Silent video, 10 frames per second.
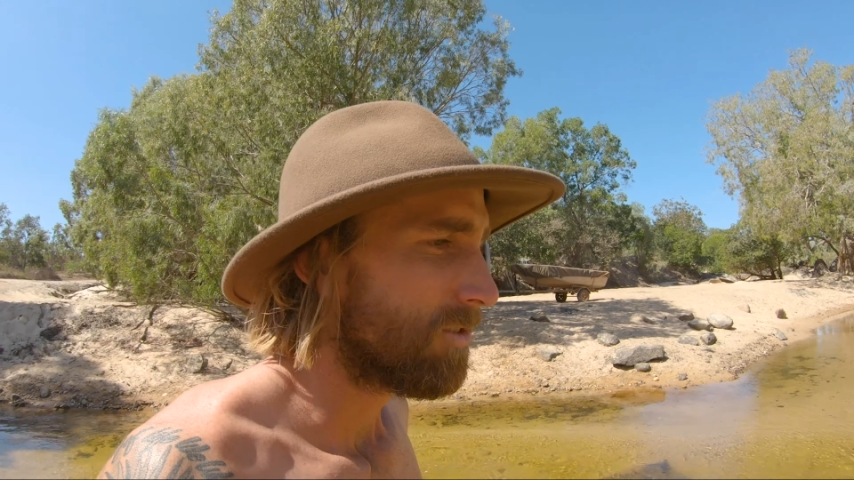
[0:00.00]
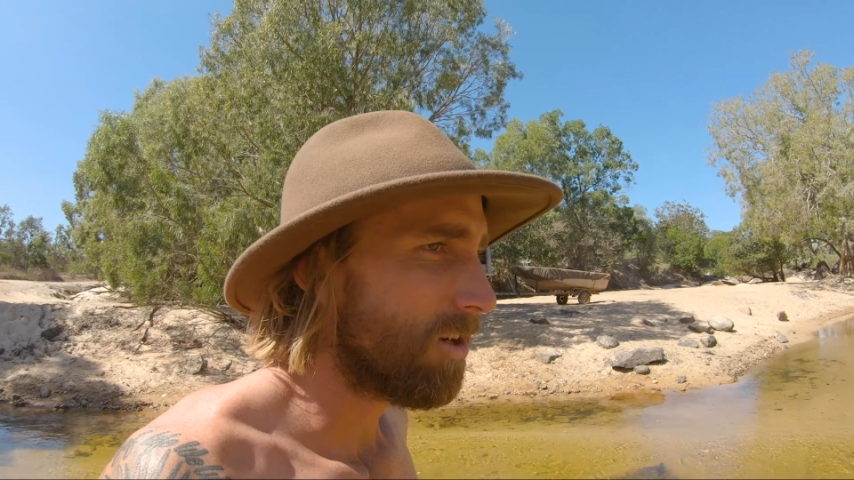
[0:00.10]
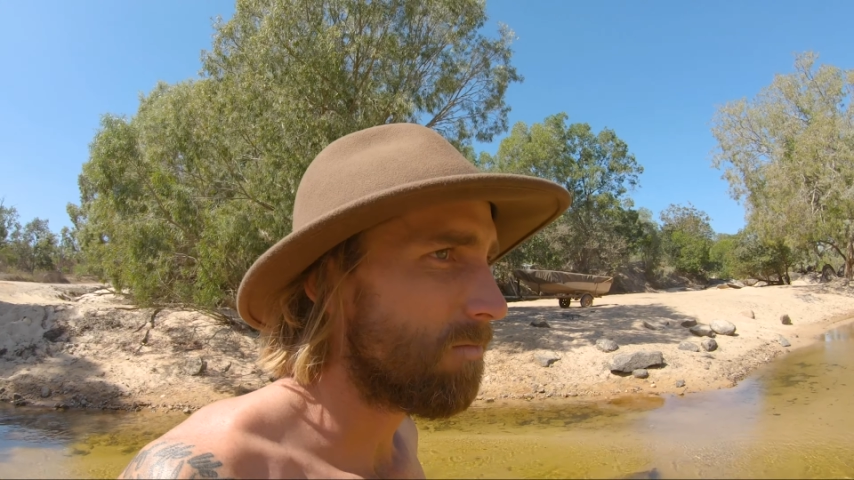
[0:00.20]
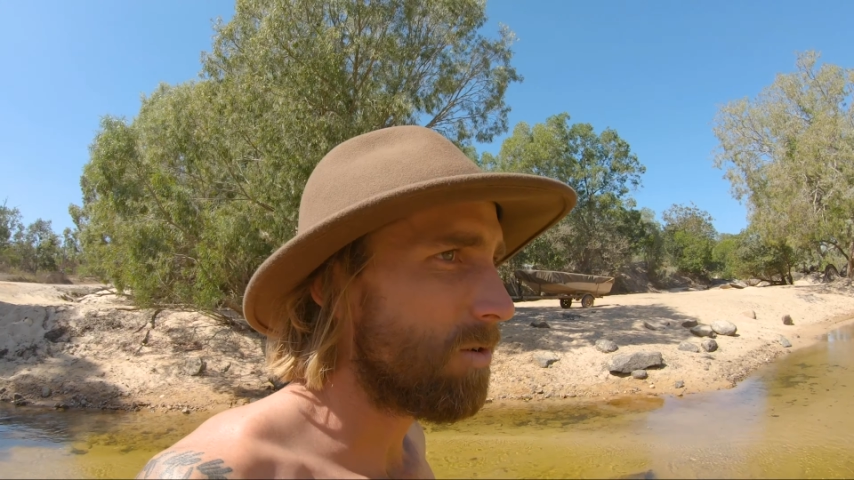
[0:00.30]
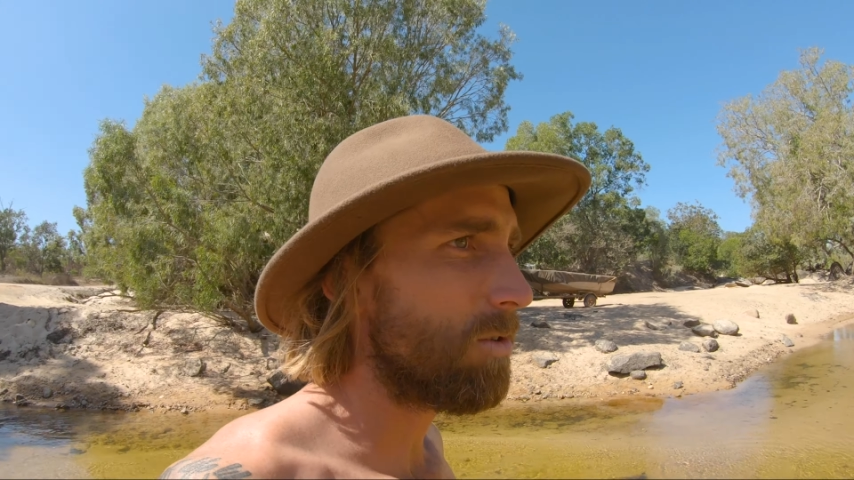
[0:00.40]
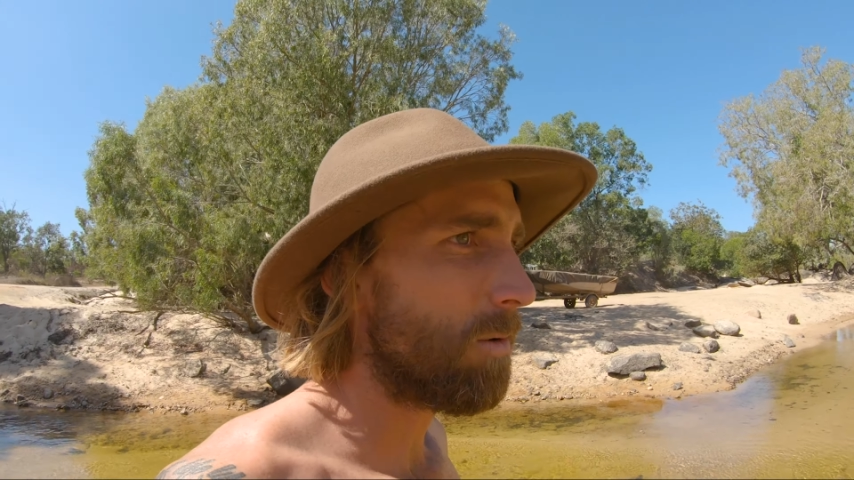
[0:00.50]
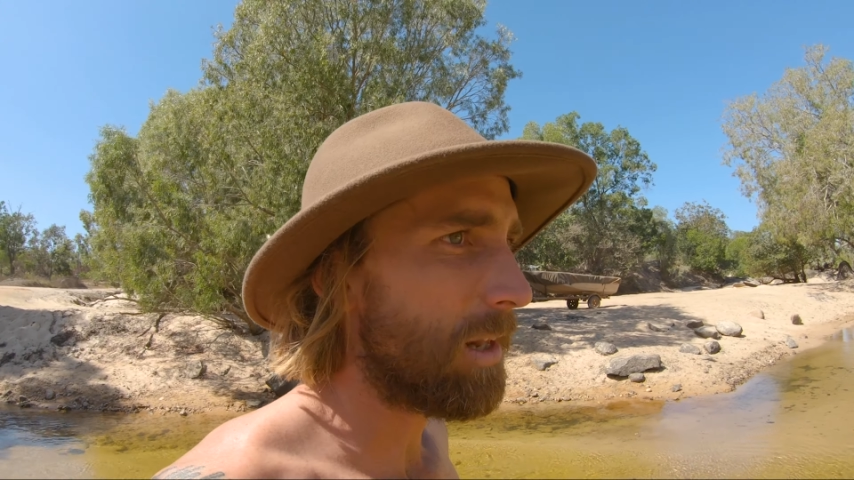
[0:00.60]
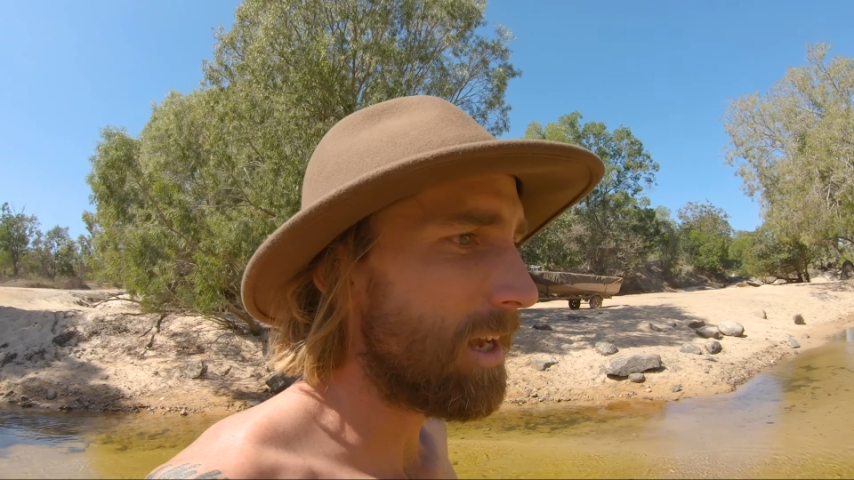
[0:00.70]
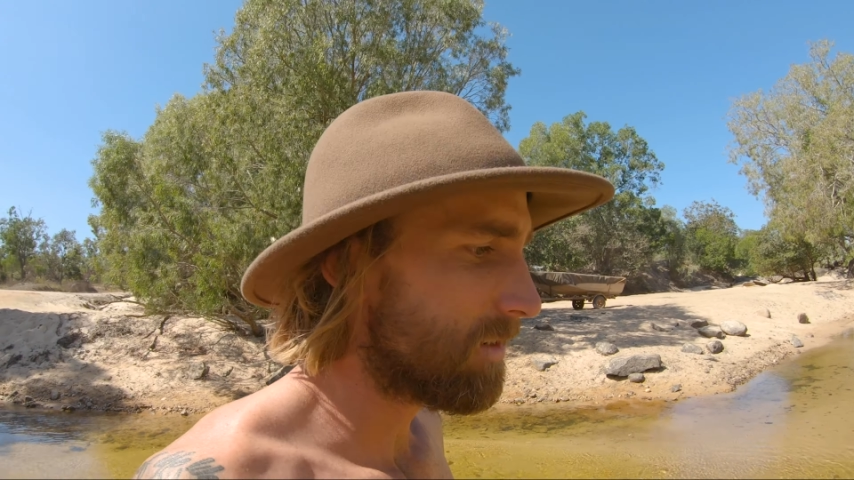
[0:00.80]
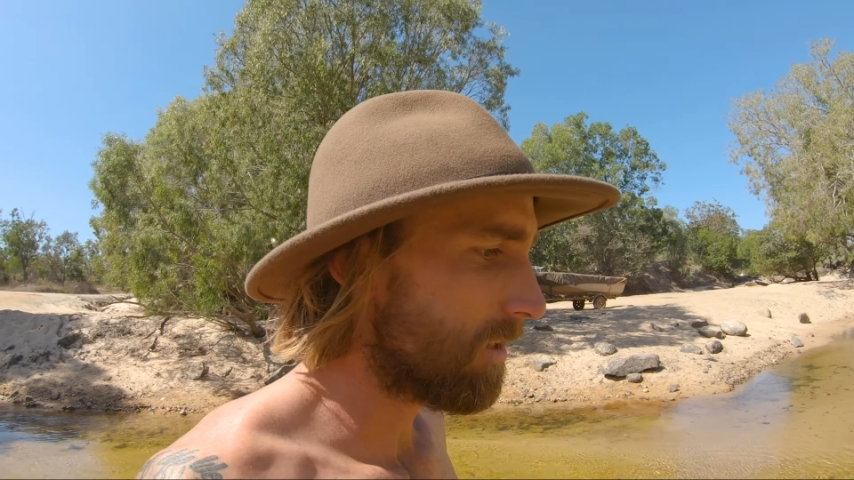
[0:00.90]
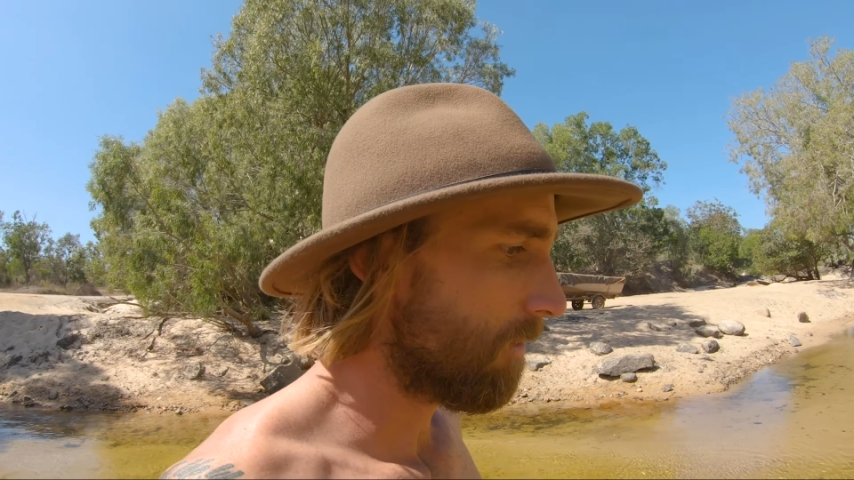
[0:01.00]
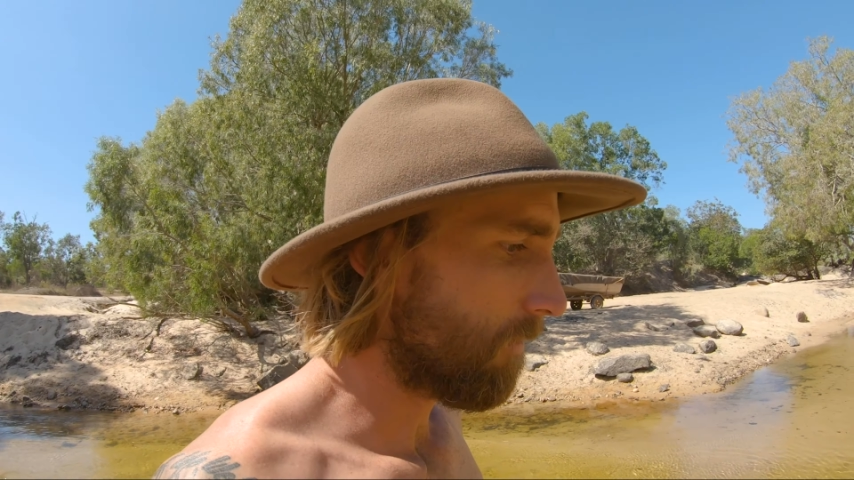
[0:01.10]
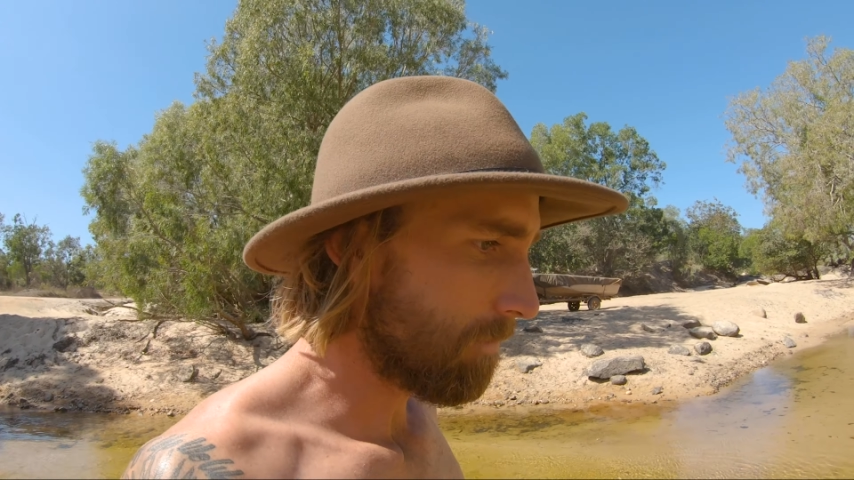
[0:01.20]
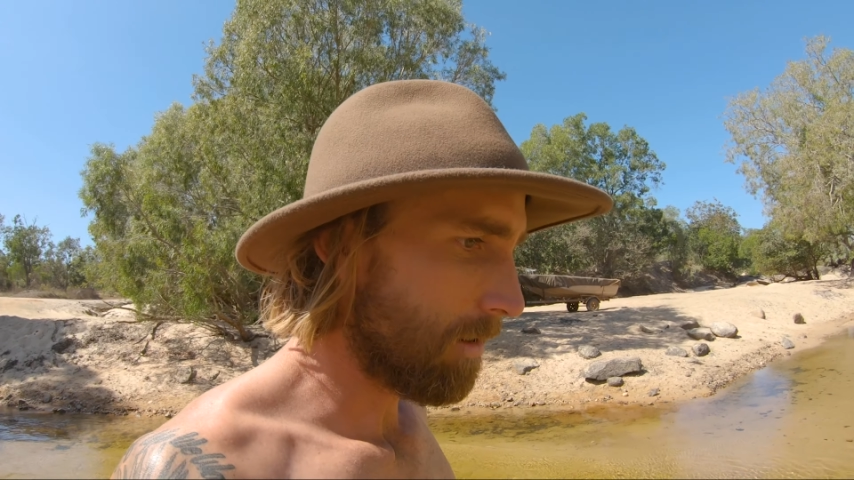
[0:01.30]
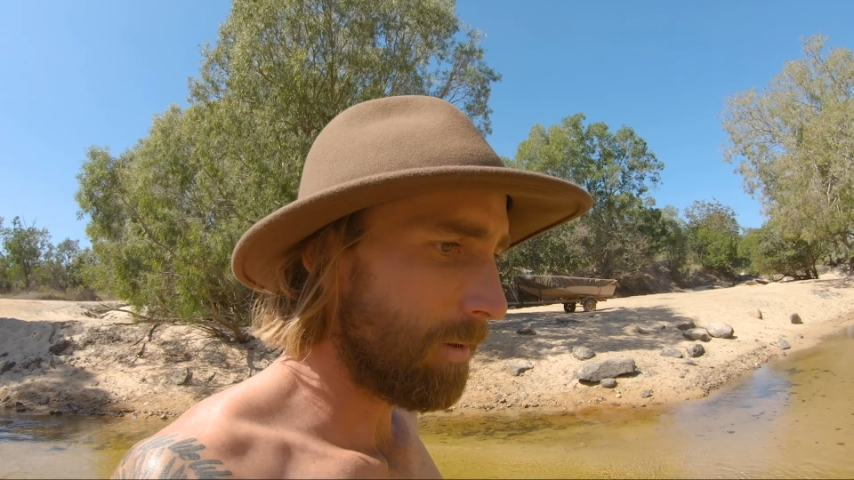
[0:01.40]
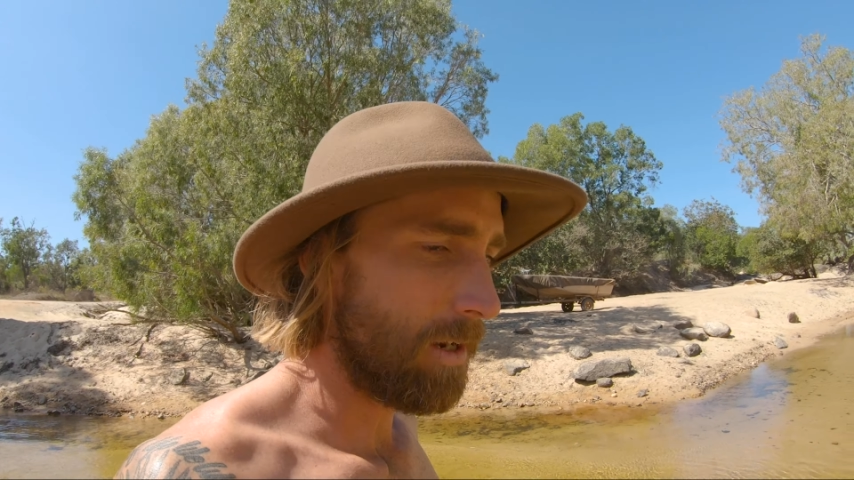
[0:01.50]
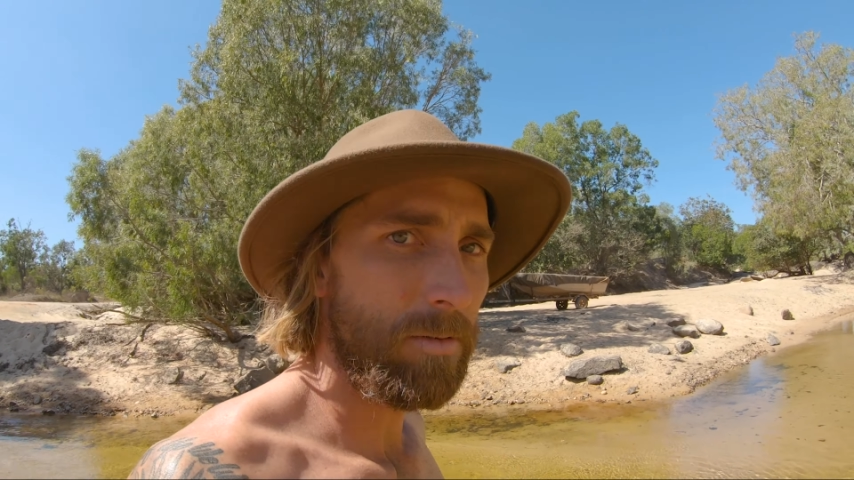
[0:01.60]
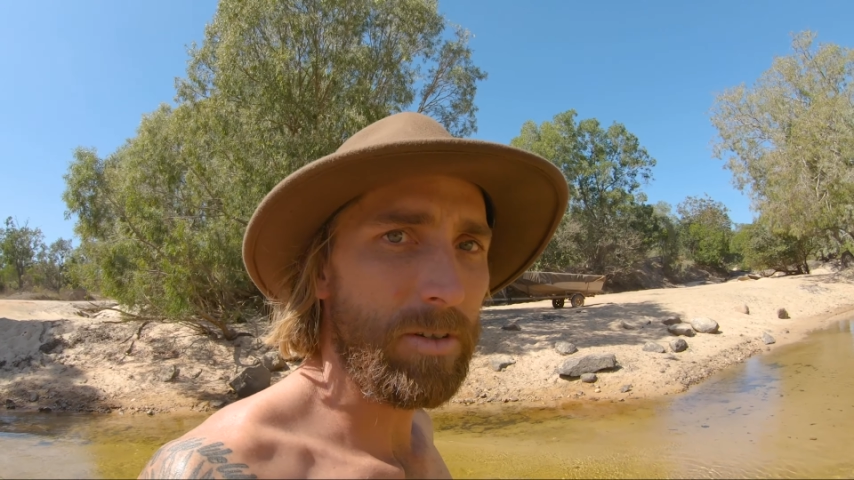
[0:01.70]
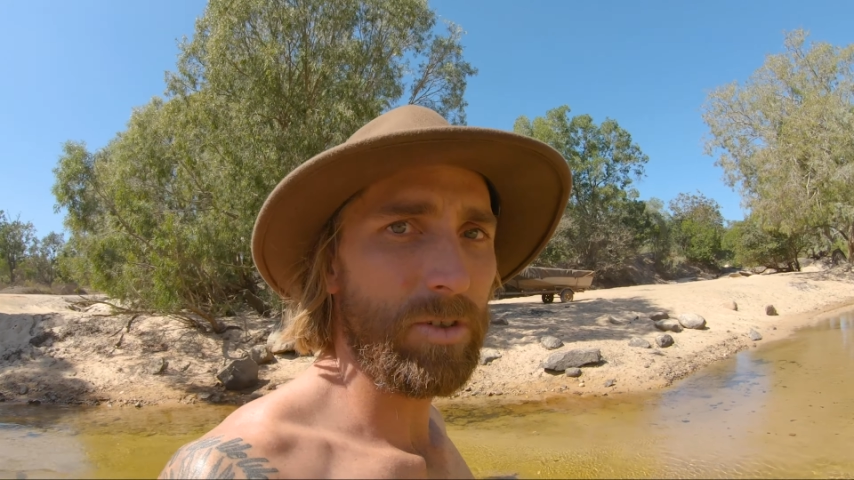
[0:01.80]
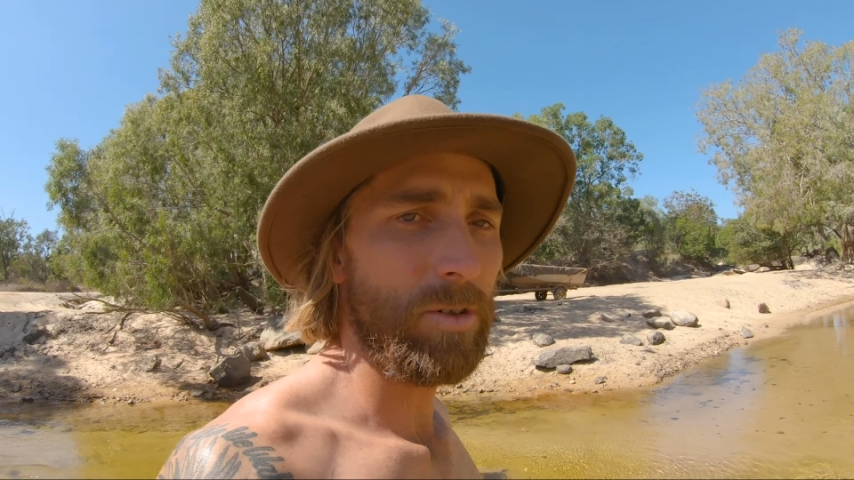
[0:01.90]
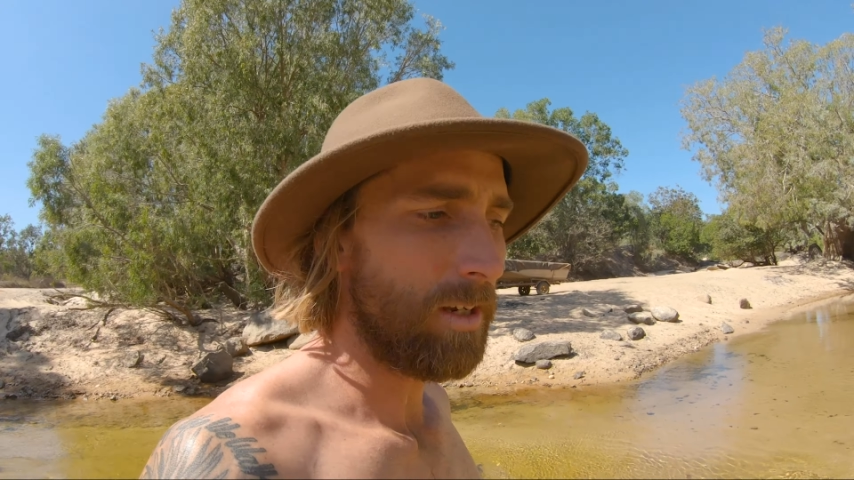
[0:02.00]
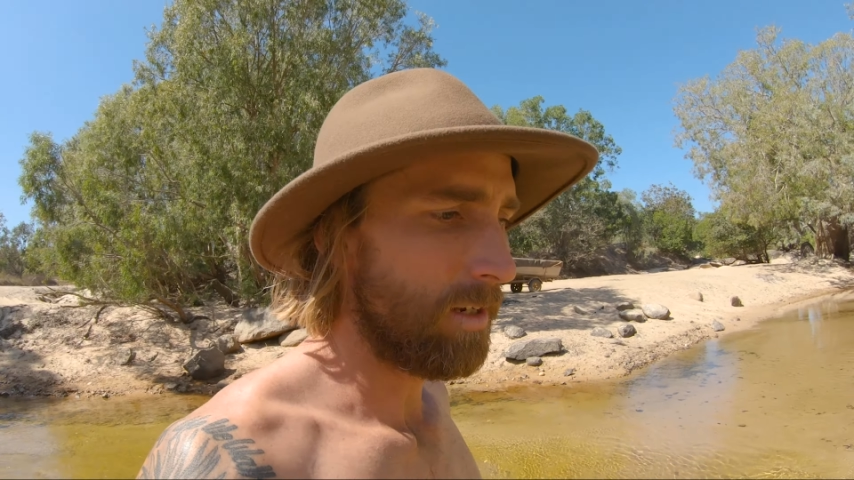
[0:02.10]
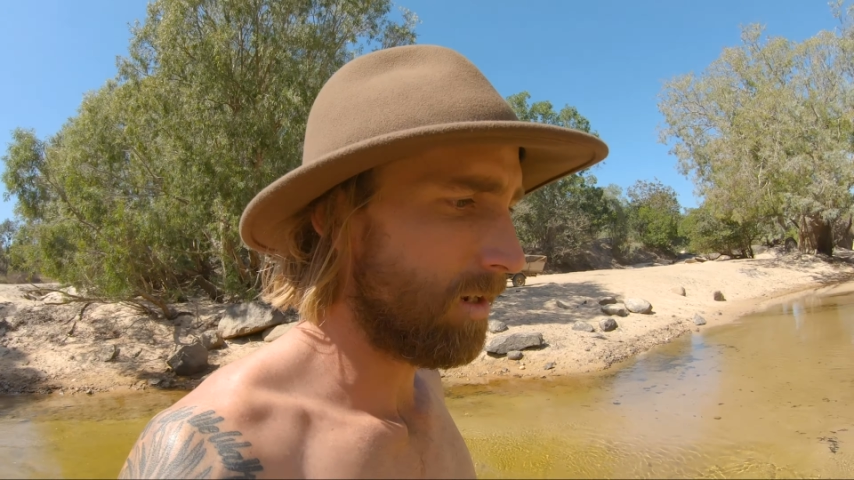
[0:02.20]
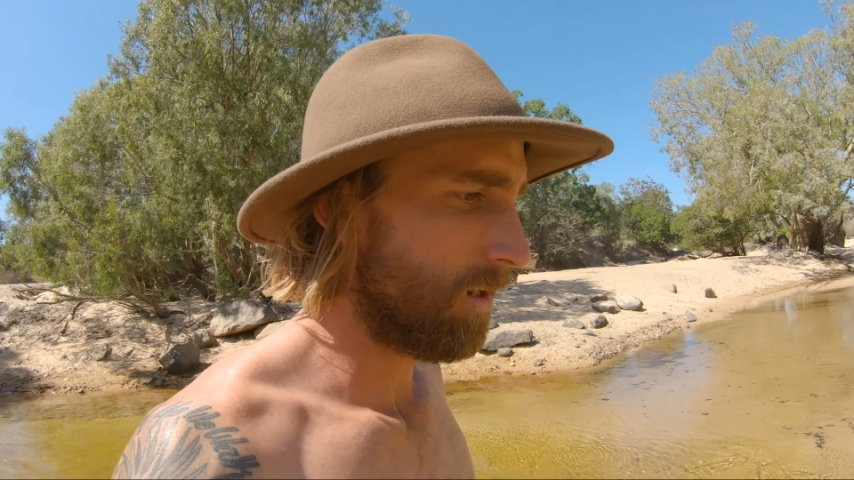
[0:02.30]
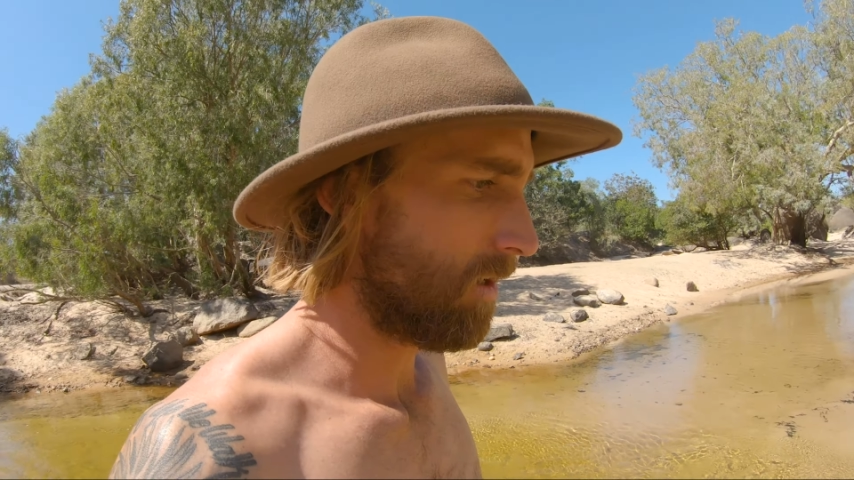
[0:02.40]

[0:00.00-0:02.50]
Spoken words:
Don't ruin the place that you've come up here to enjoy.